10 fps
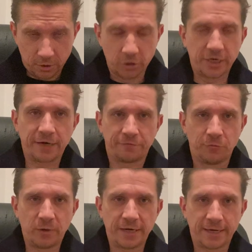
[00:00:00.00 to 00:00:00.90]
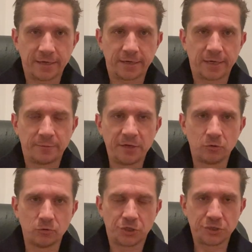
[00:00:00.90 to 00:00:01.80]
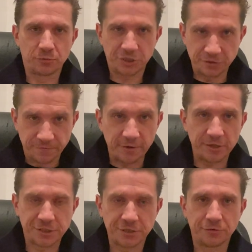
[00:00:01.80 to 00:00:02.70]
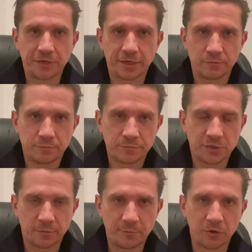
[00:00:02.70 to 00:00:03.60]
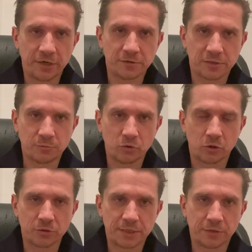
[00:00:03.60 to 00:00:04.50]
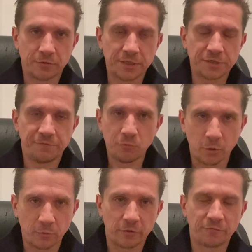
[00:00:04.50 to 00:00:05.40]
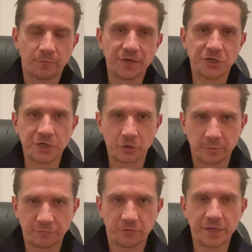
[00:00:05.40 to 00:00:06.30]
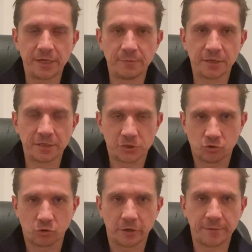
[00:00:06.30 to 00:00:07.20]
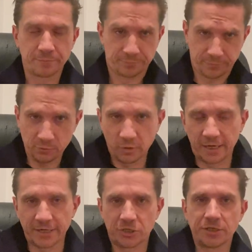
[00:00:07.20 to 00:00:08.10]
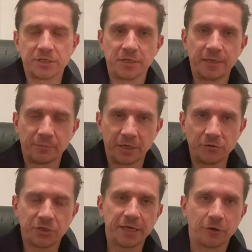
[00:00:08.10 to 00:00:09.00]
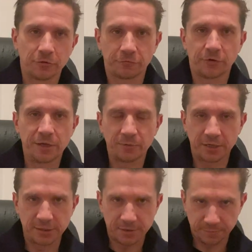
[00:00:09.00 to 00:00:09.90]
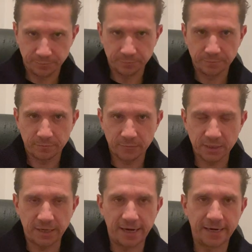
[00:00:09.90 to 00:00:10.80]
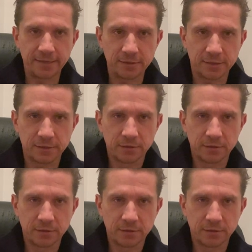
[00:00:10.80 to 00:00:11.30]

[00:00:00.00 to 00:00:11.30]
Look out for when CAD Academy launches, which is very soon now. So I'll be putting out some more content on this. If you want more information, get on my free email list, Troy. Well, actually, there's a link below, so get on the free email list. And